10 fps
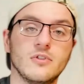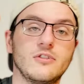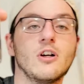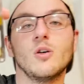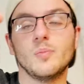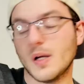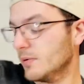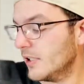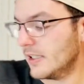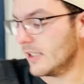salt and
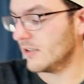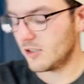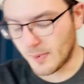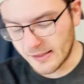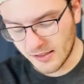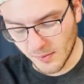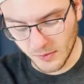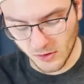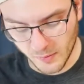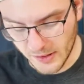pepper in there. Spice it up a
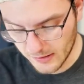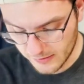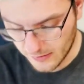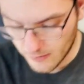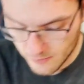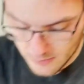little bit, so